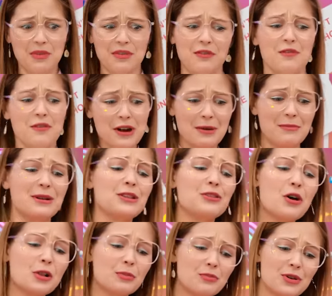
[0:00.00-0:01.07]
before I'm an old
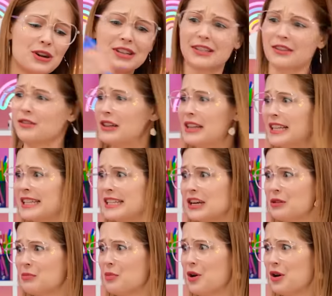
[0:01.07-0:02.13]
person or literal
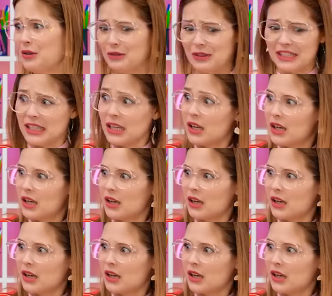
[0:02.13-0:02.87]
bones.